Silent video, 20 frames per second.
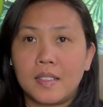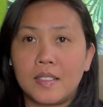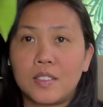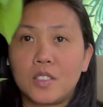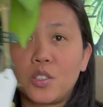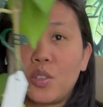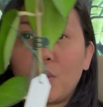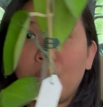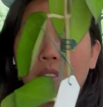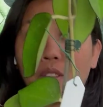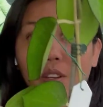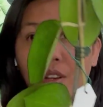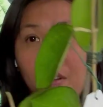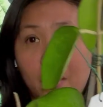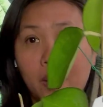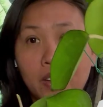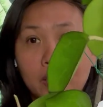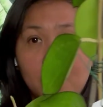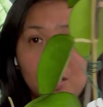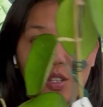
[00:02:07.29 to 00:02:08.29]
So there
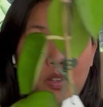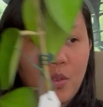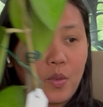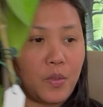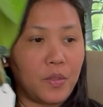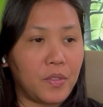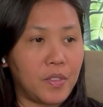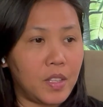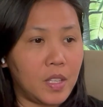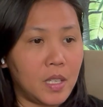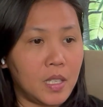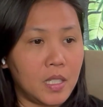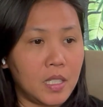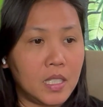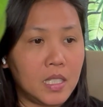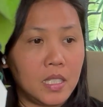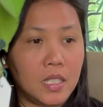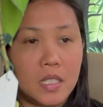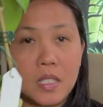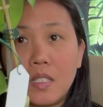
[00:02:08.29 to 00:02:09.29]
are two of
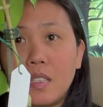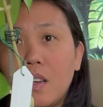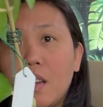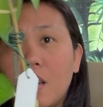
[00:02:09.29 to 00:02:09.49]
this